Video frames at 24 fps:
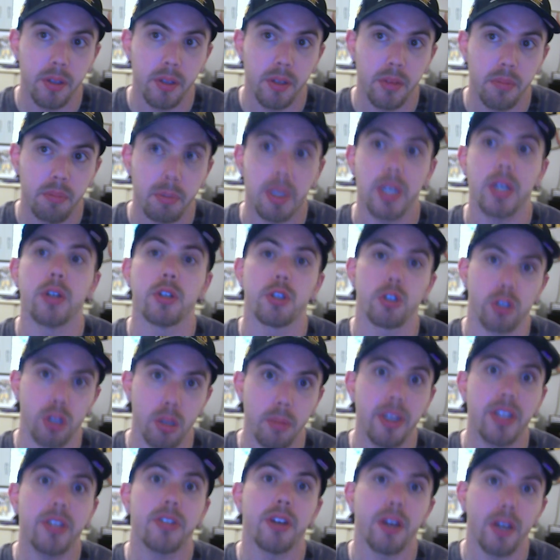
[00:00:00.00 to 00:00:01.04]
Because let
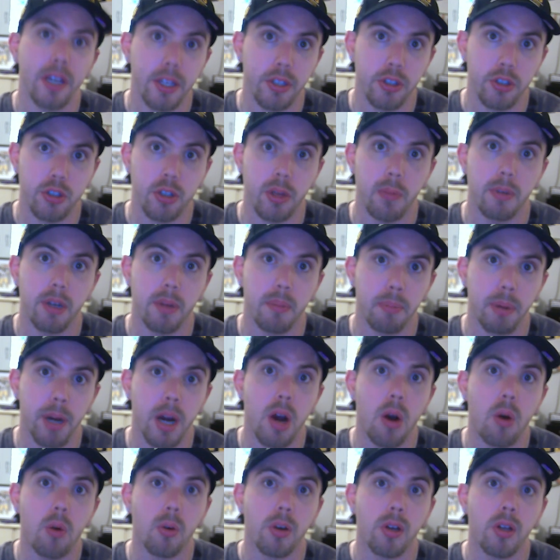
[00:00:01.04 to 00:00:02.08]
me tell you something
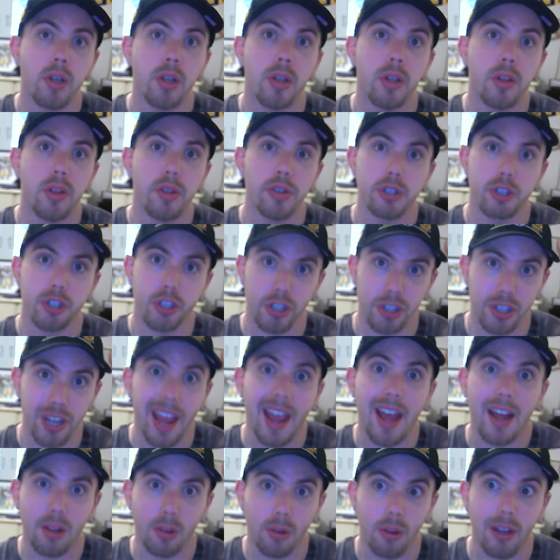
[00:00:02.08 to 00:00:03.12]
about the
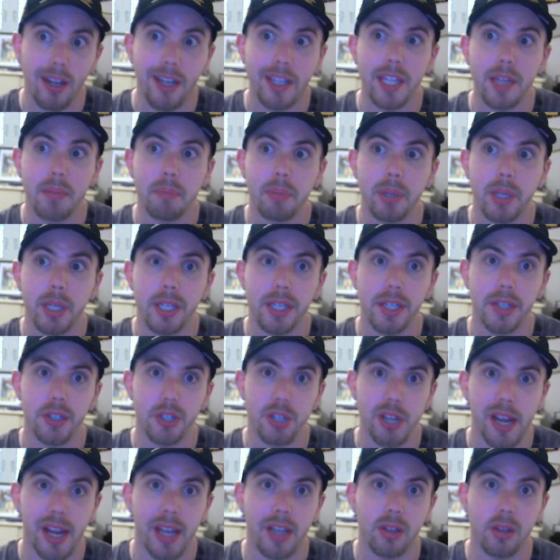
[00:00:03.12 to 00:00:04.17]
stat line that Pickens
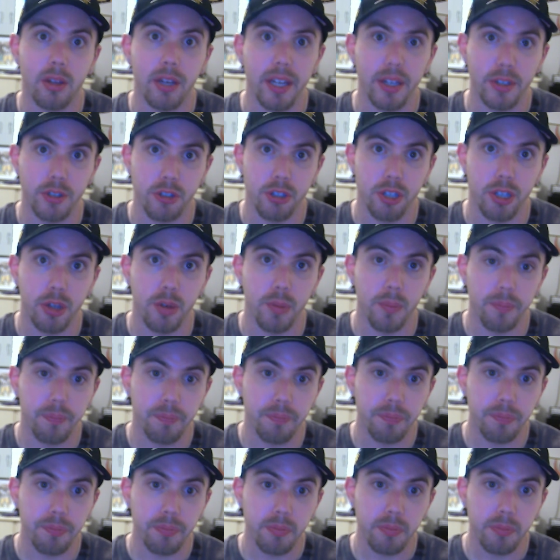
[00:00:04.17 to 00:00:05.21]
had last year.
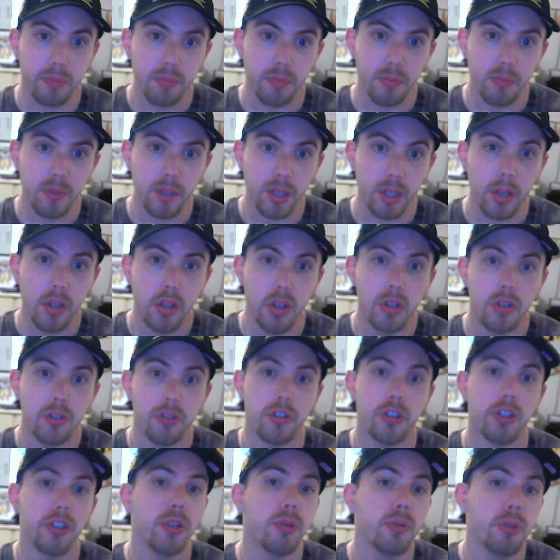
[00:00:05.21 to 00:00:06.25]

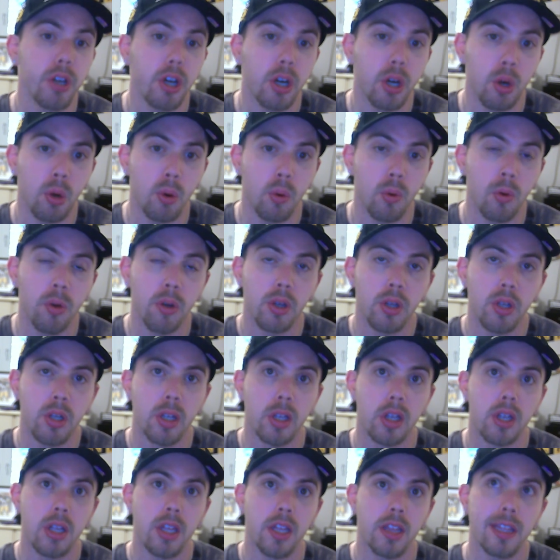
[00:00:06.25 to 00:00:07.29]
Do you know
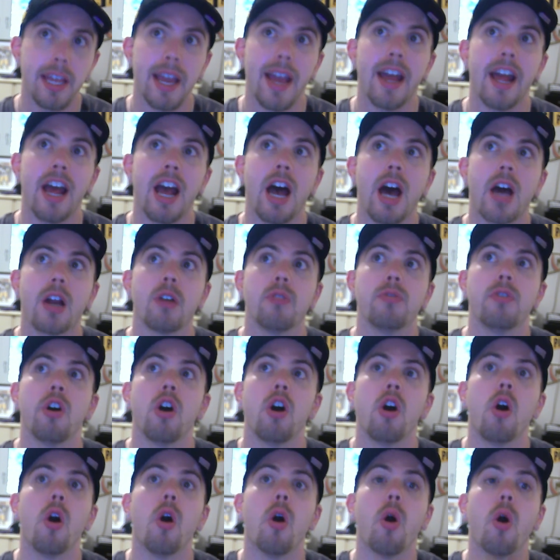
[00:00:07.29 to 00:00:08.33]
that out of
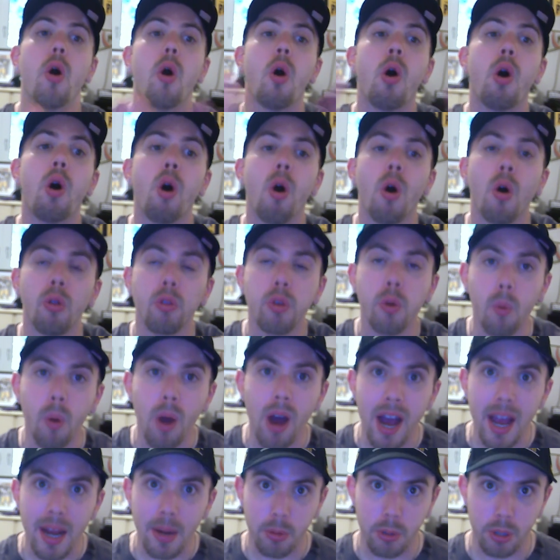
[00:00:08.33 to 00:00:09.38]
all the
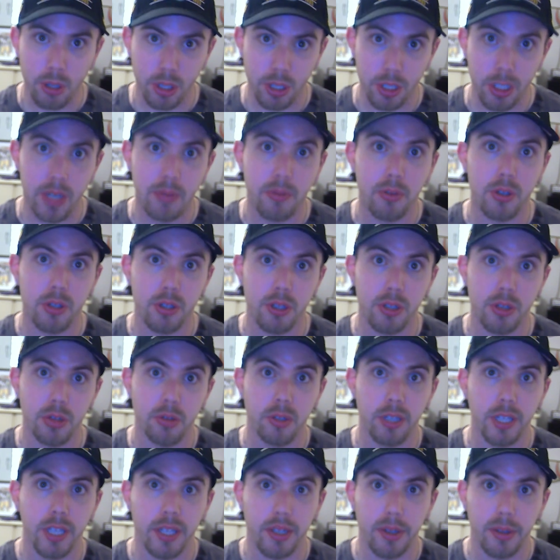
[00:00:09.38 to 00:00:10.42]
wide receivers in the
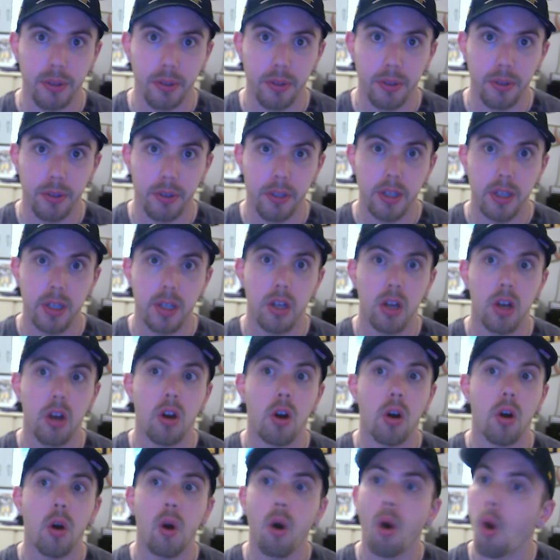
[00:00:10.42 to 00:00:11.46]
league,
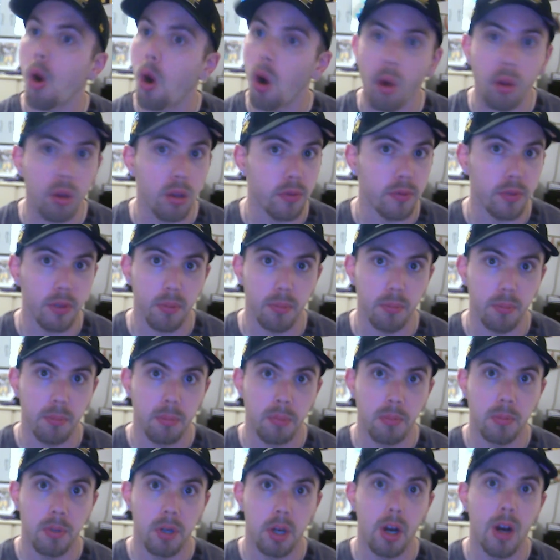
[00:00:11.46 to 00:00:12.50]
all of them,
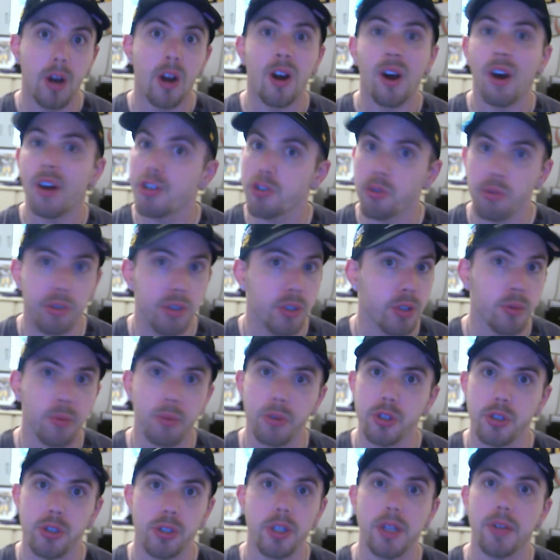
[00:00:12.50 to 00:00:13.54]
hundreds of
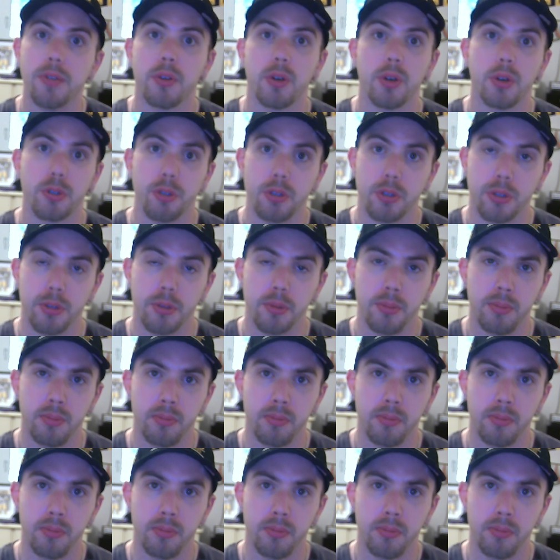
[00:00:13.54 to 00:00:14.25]
receivers,